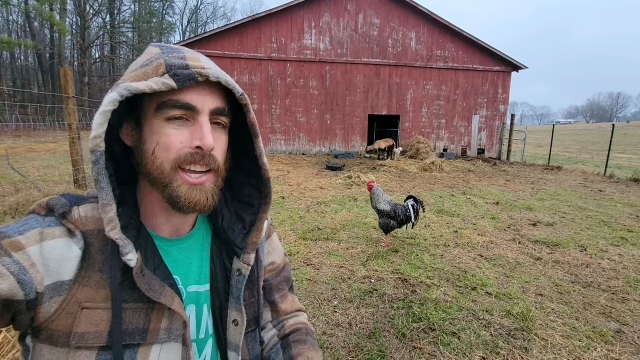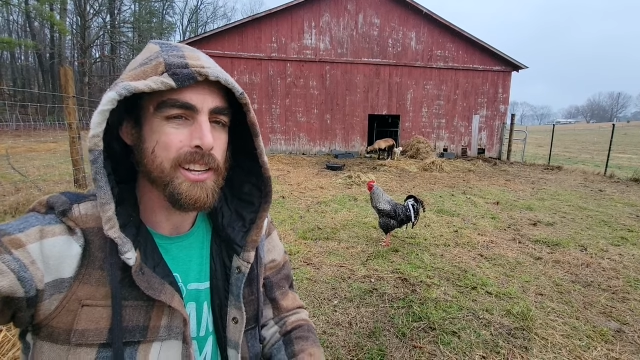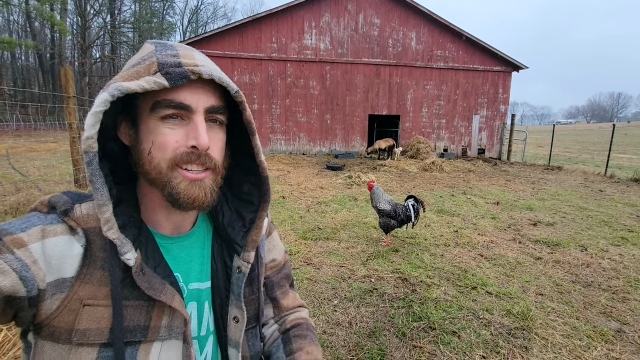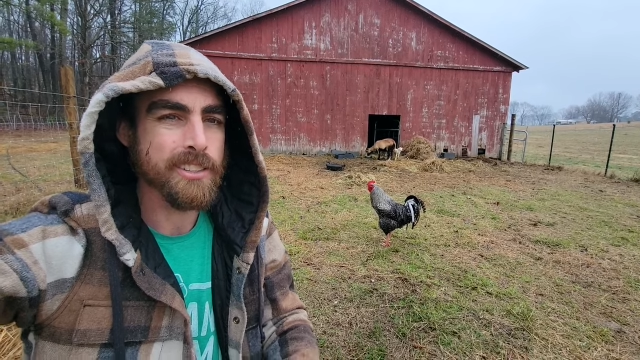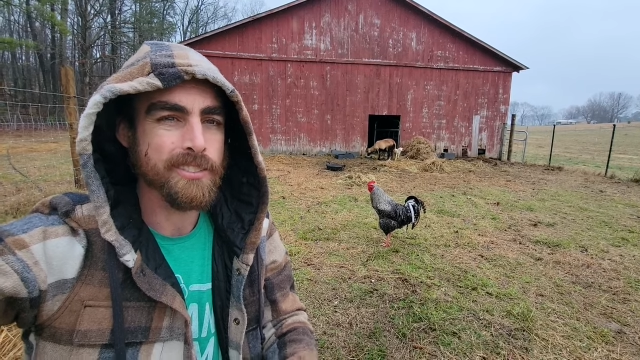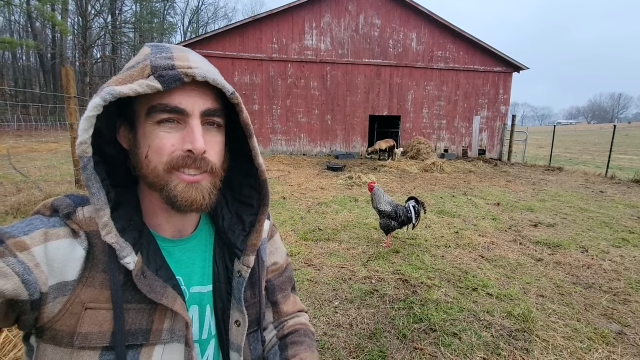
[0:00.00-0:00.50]

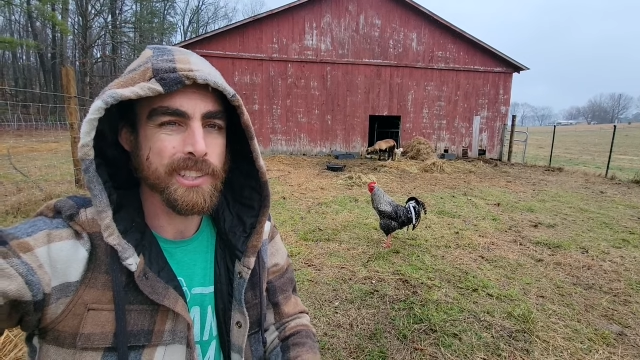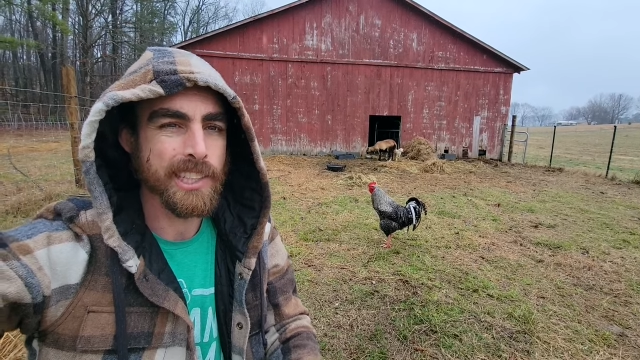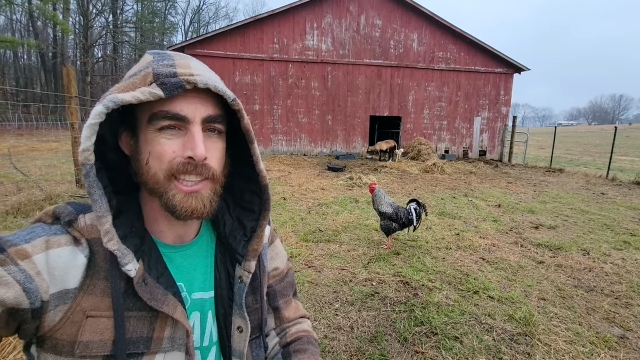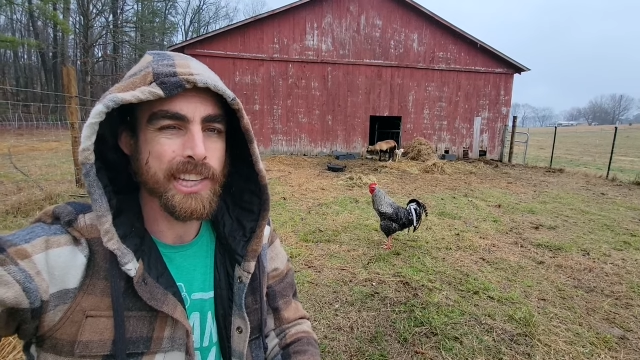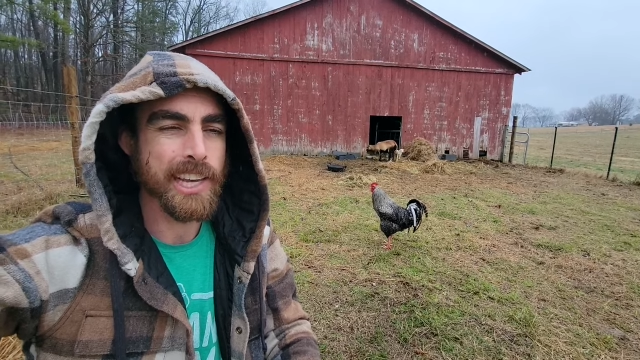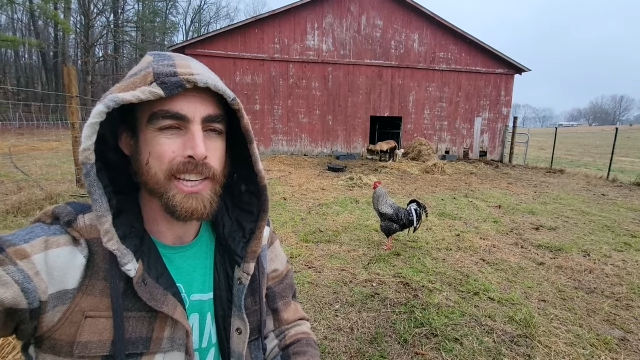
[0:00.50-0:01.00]
don't really
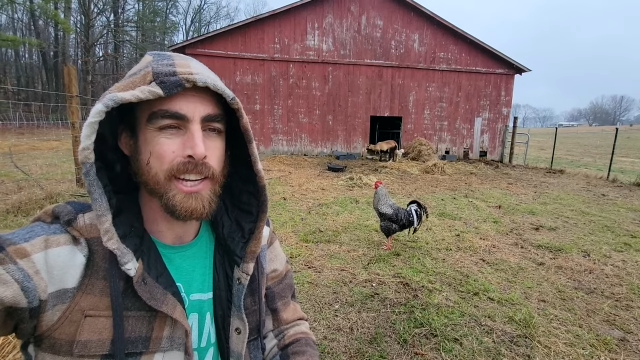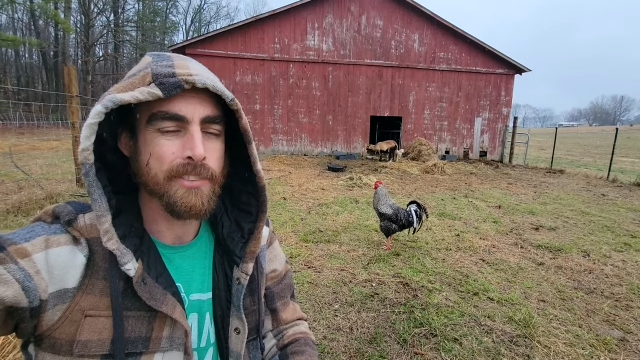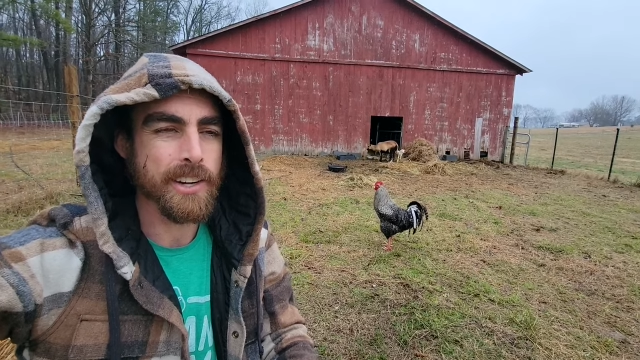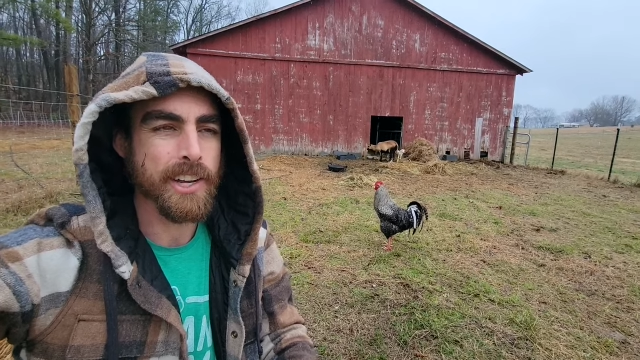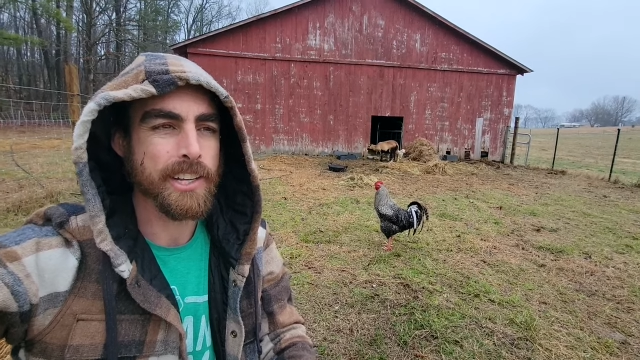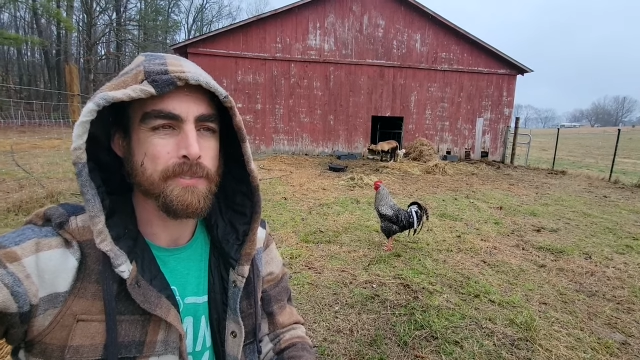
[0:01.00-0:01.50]
like. I'd,
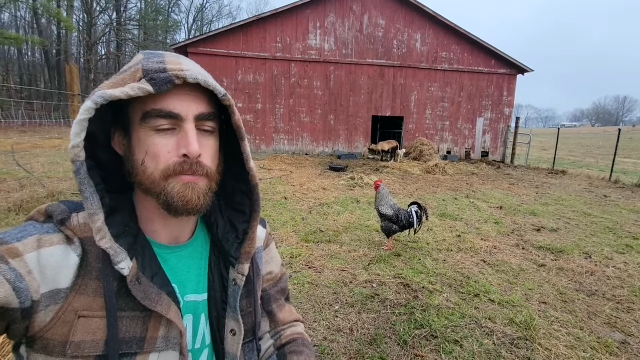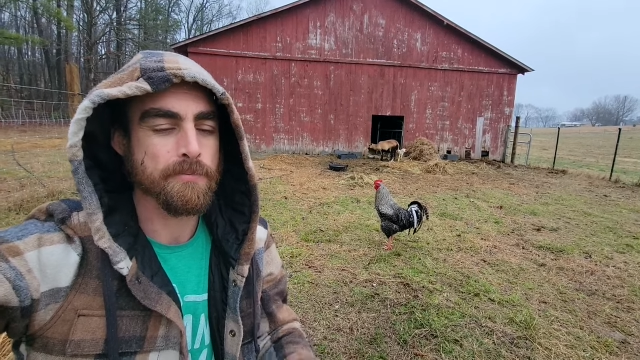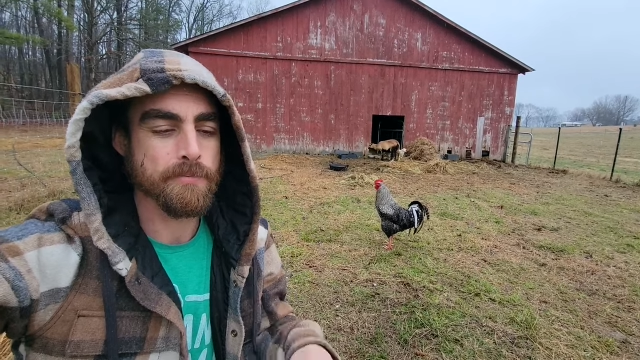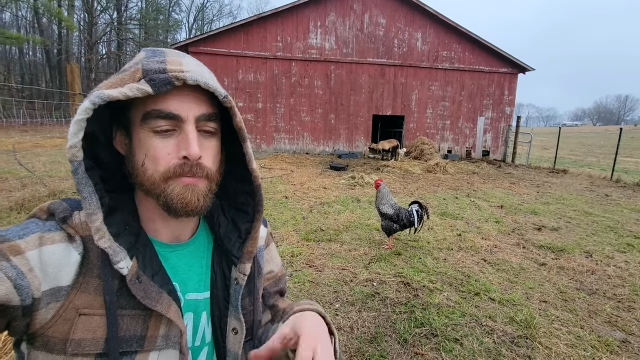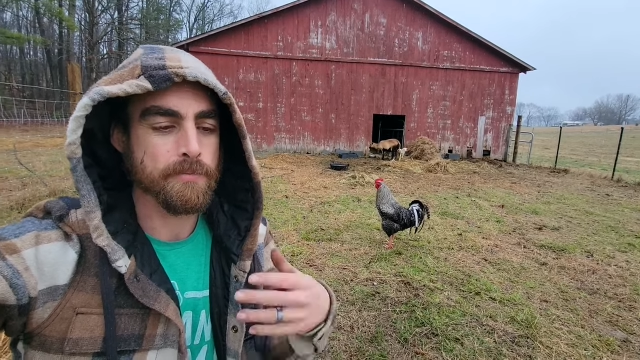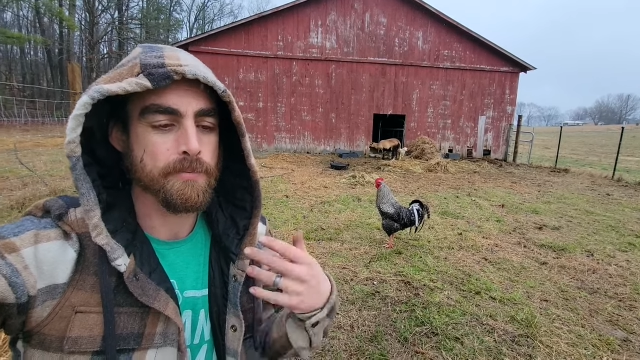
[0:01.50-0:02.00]
I,
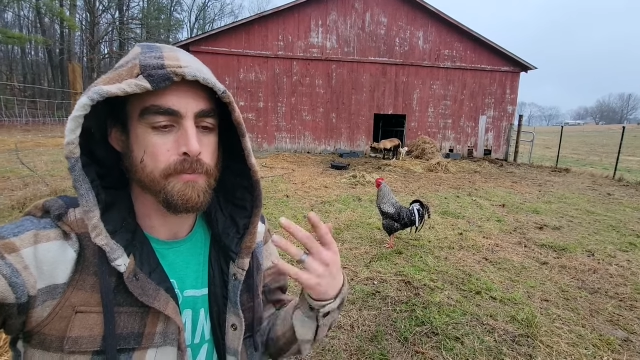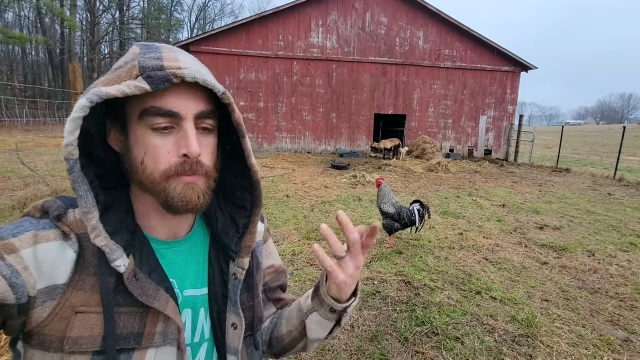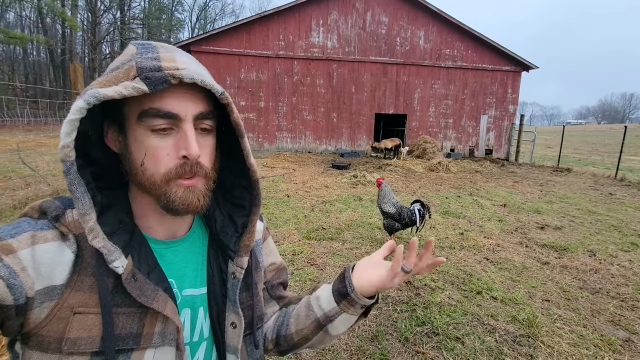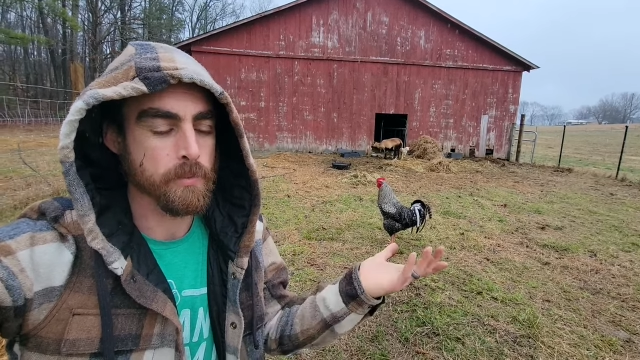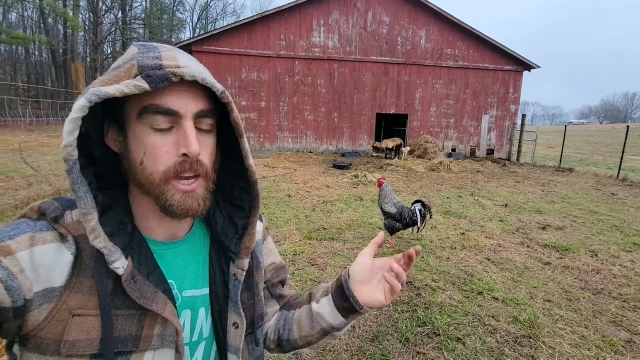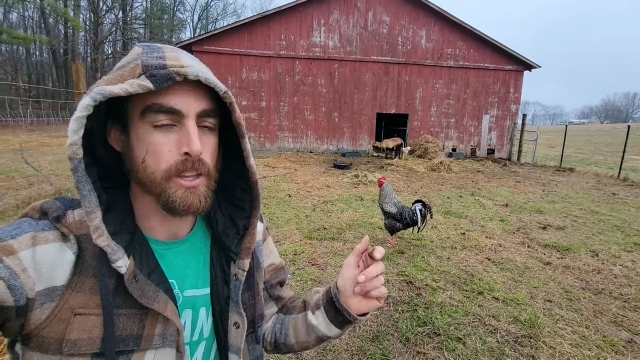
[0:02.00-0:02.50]
with
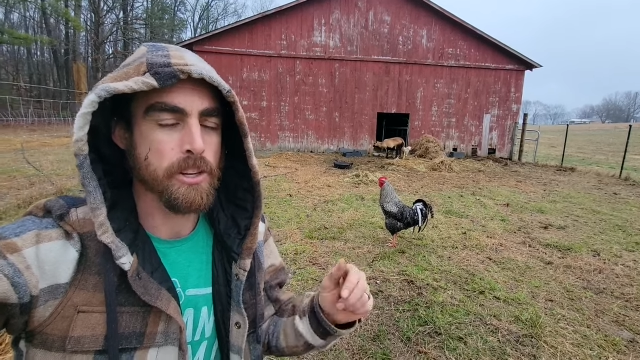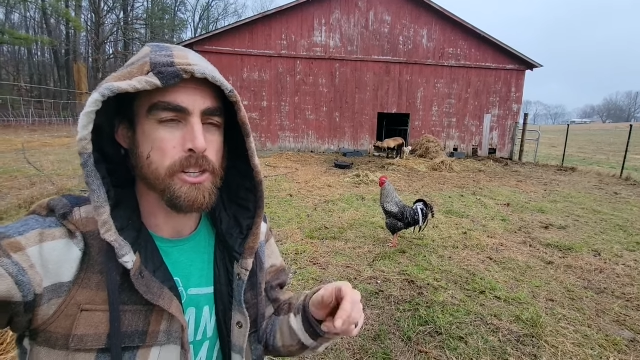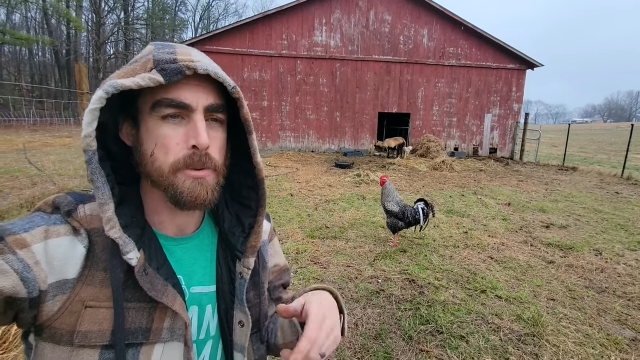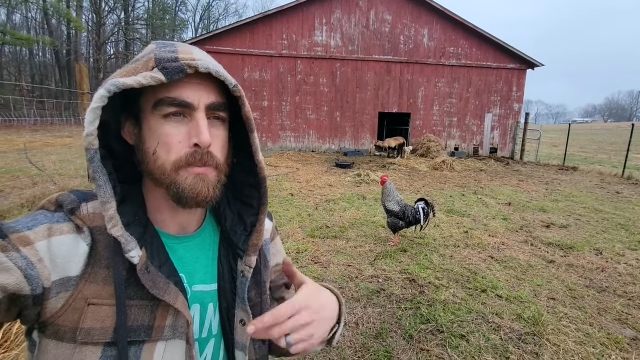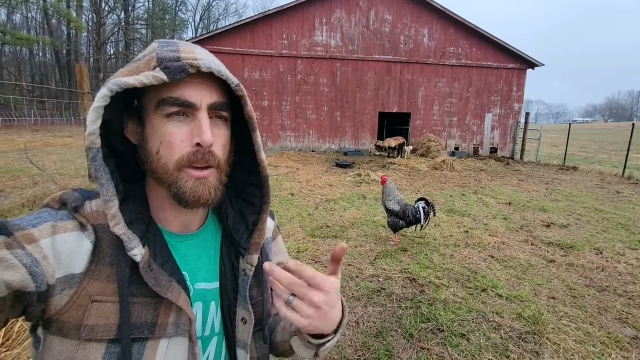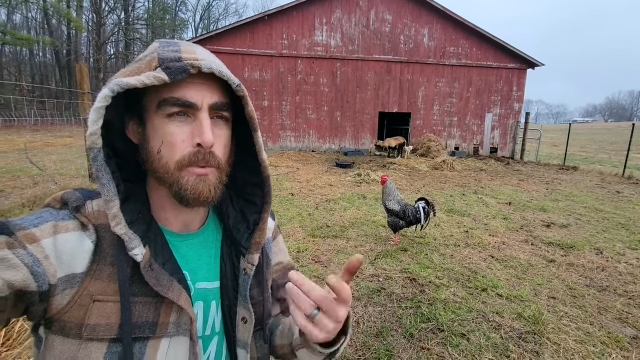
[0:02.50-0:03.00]
my other
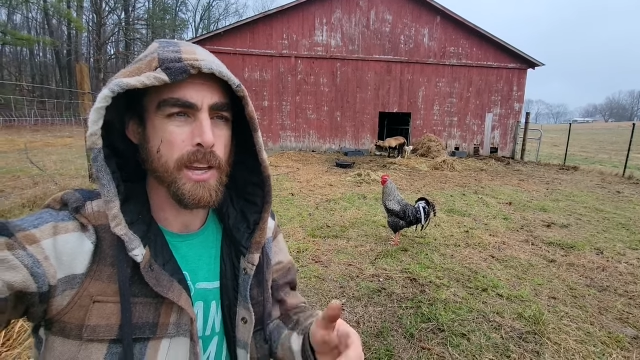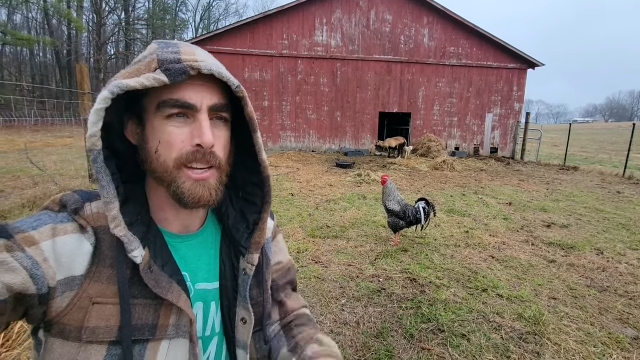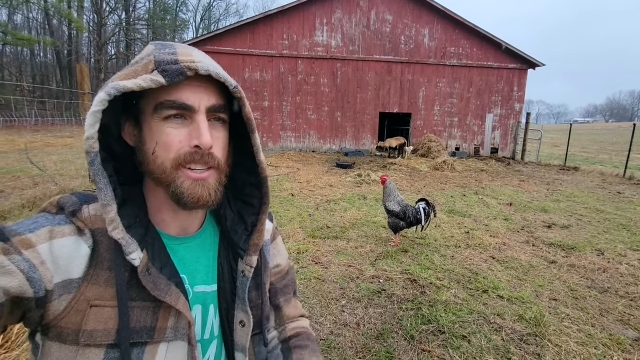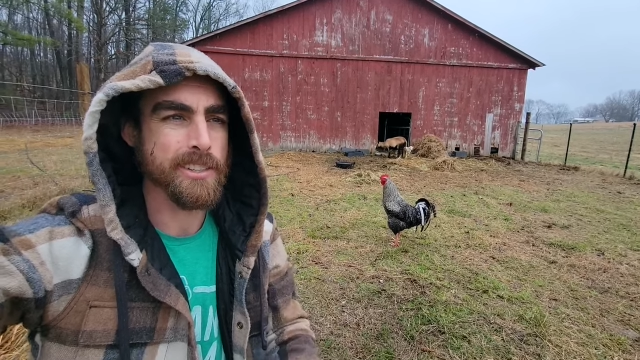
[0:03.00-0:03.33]
sheep, I waited